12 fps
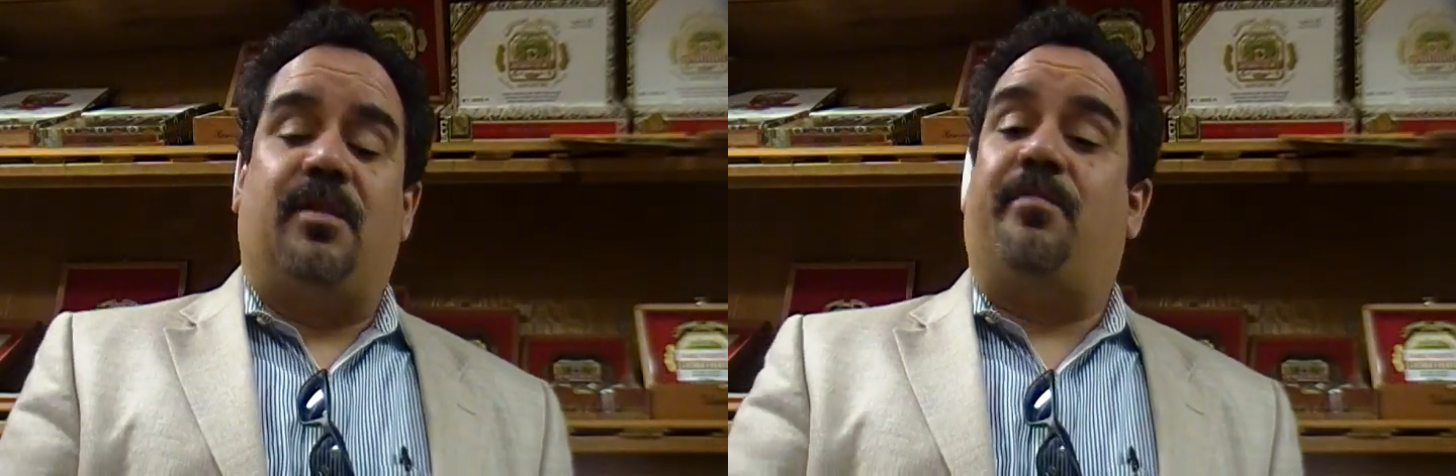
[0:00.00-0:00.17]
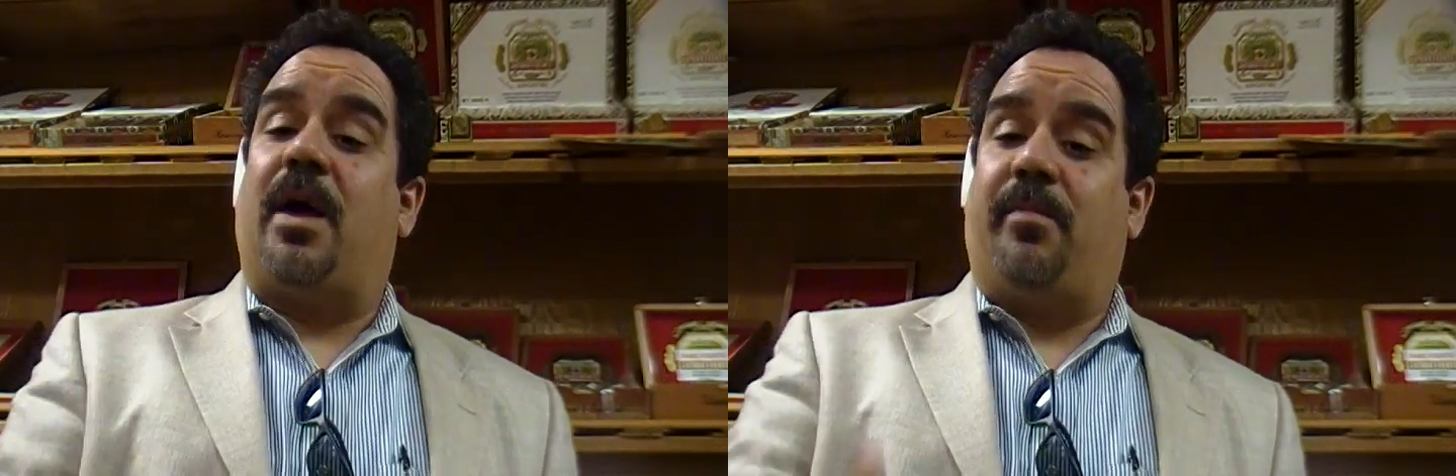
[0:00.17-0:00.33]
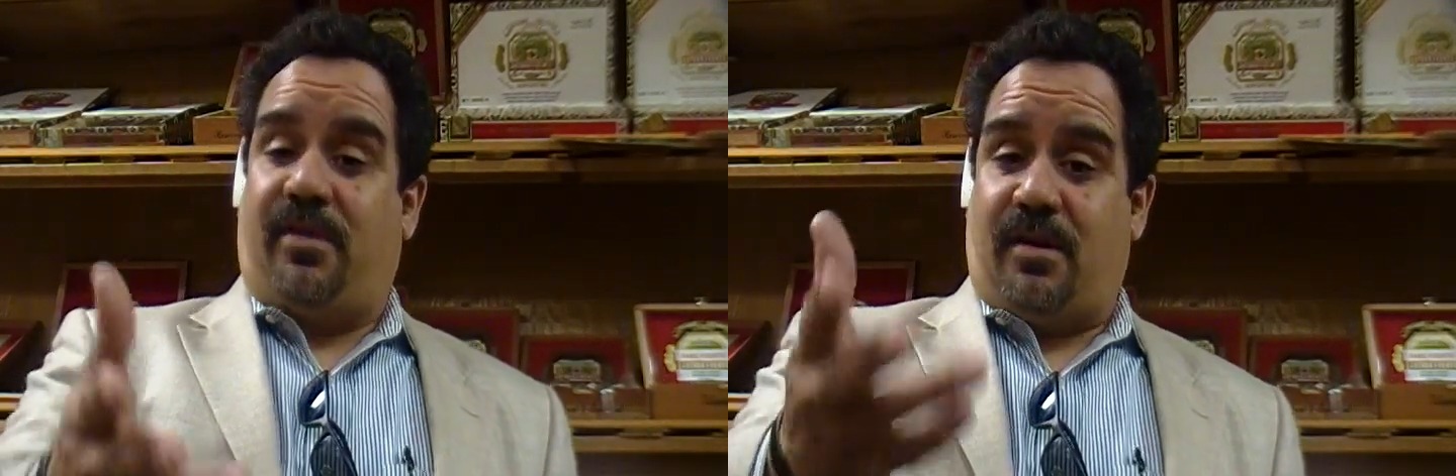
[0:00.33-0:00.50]
the
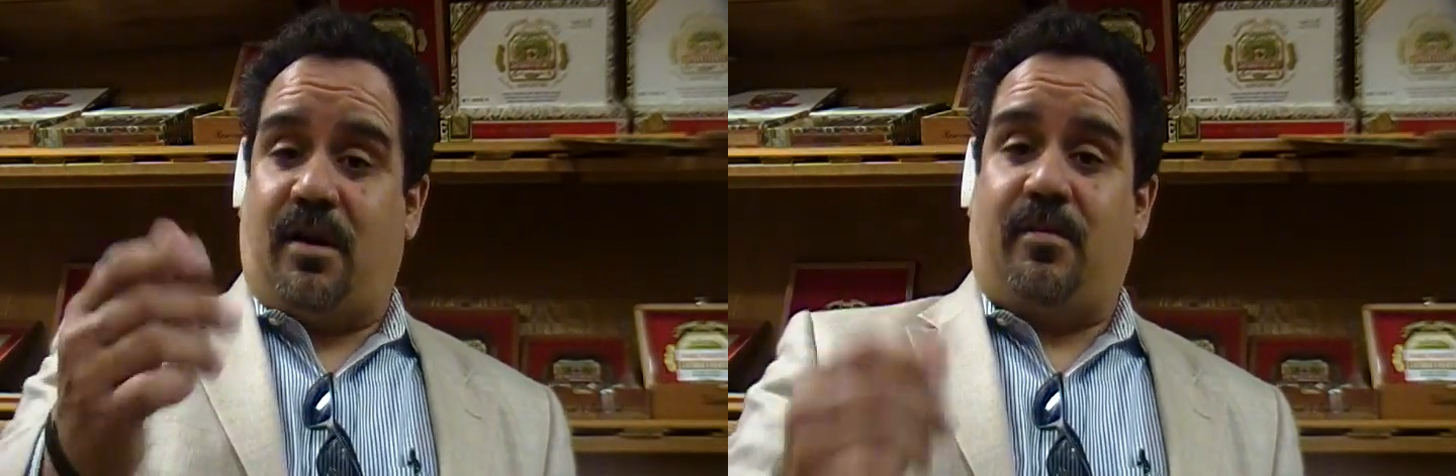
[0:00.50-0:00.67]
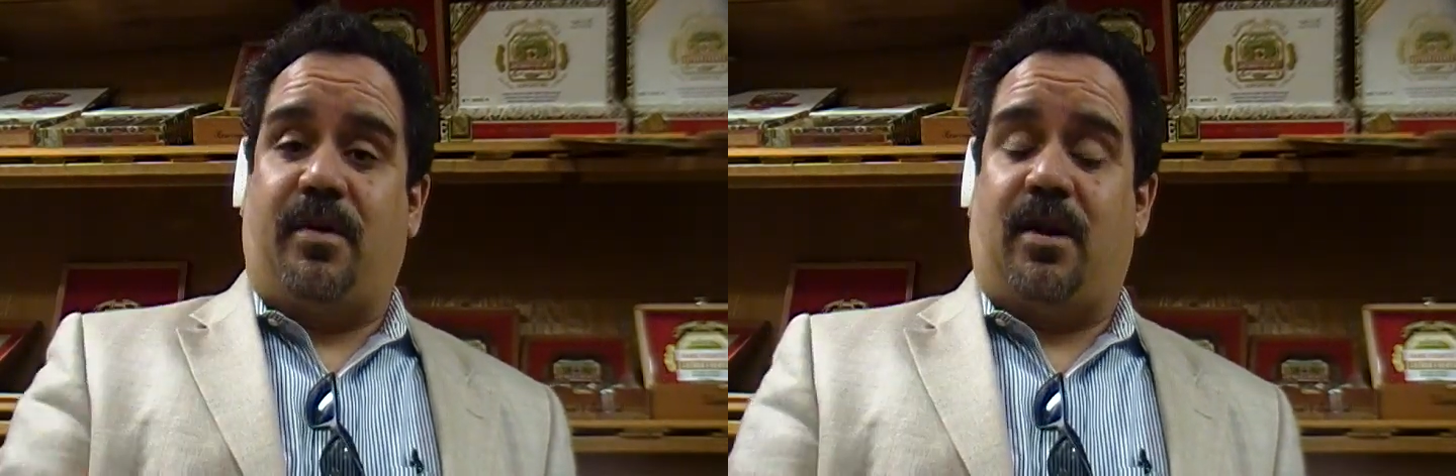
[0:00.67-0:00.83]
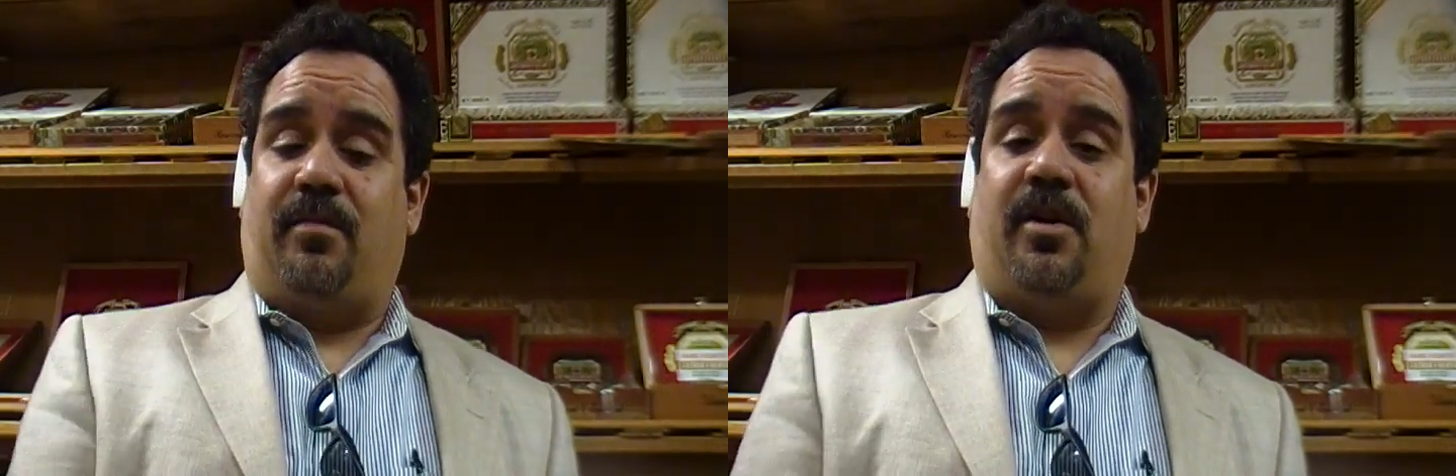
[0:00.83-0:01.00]
pipe is there
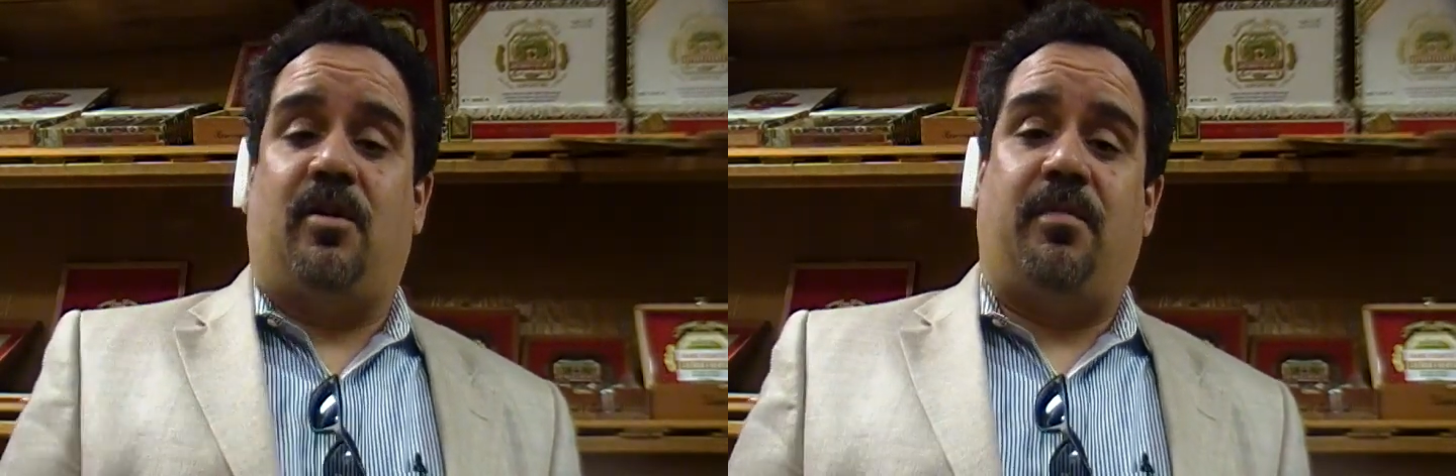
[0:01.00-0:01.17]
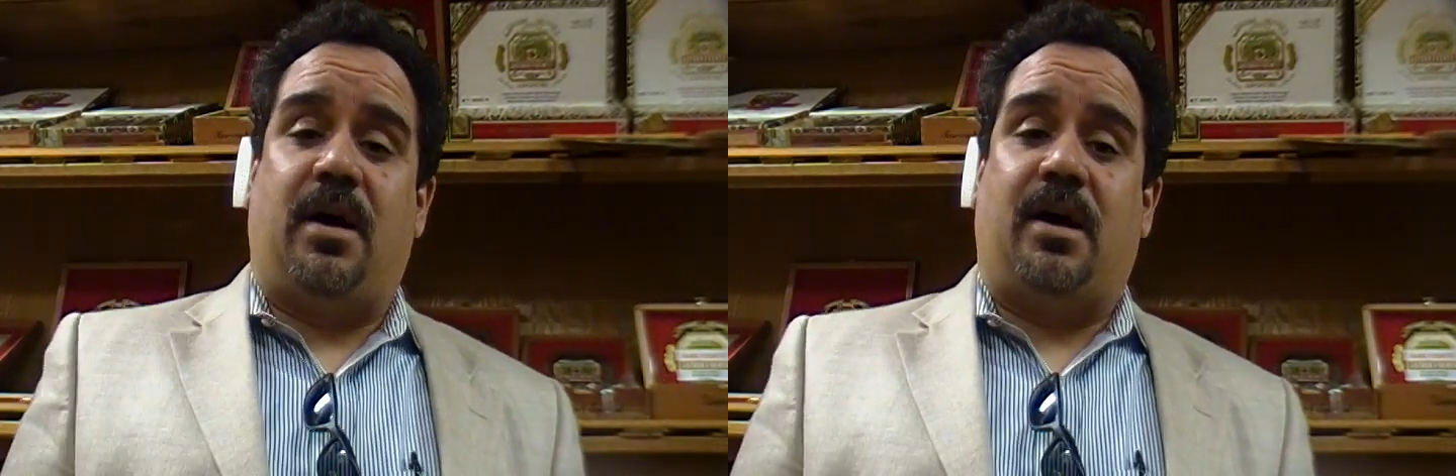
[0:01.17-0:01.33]
in my P.O.